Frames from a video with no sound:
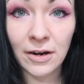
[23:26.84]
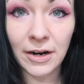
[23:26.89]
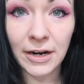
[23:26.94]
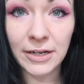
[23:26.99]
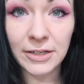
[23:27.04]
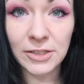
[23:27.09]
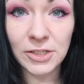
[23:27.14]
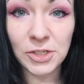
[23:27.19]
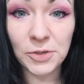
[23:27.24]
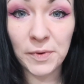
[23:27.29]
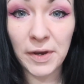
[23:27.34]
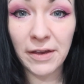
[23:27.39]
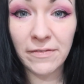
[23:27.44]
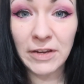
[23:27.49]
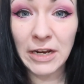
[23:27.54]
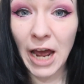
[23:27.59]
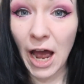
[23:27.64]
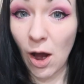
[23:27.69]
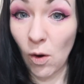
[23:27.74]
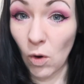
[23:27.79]
Alright, so we have
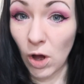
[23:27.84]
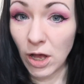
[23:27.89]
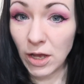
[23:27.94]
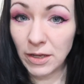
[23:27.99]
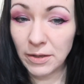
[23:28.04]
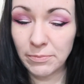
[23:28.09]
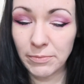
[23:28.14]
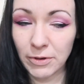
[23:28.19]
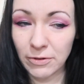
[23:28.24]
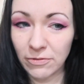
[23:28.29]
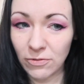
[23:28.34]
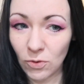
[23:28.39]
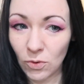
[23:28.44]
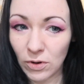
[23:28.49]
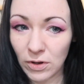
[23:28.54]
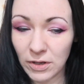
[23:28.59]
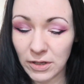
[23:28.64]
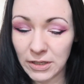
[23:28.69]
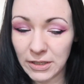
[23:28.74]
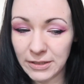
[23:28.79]
an hour
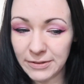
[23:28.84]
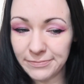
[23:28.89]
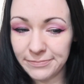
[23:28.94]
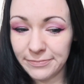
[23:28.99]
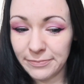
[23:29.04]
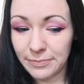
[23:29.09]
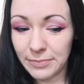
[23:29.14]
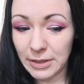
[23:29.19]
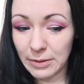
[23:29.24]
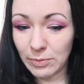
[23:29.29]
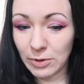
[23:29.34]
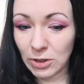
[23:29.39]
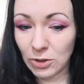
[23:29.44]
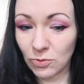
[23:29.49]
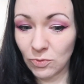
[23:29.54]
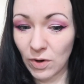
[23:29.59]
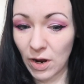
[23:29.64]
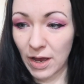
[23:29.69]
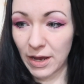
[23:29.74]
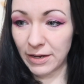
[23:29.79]
before people
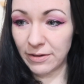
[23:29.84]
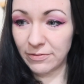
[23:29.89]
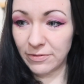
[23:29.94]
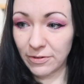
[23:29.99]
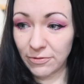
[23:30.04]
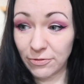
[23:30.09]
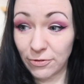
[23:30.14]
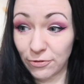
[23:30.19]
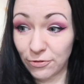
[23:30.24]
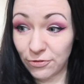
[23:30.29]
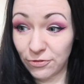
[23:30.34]
arrive for